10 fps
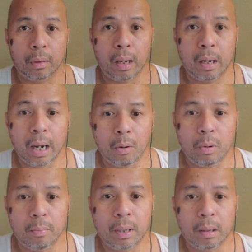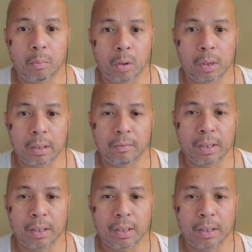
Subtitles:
And now we become more aggressive.